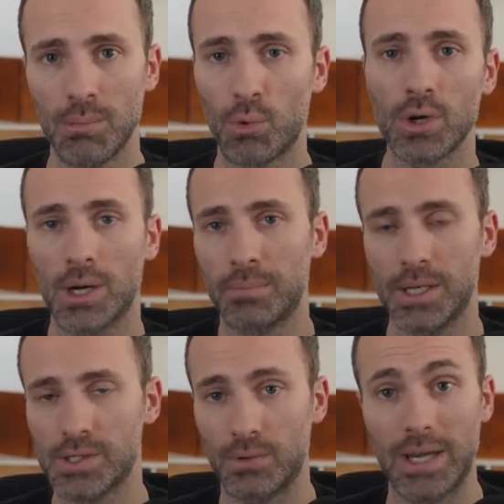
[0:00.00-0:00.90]
More
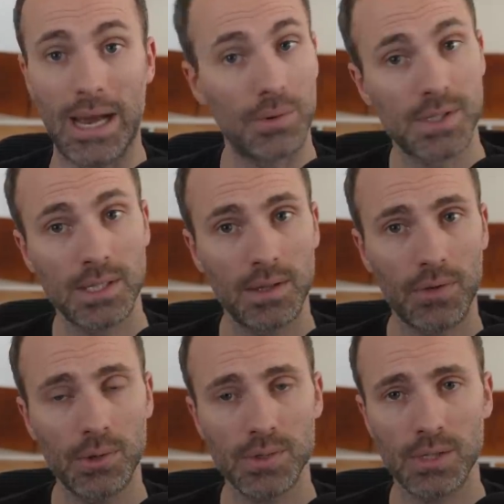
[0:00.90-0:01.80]
companies are announcing
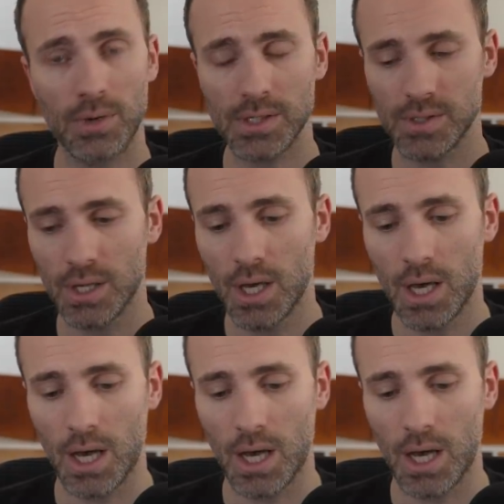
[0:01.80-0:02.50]
that they're using Rust.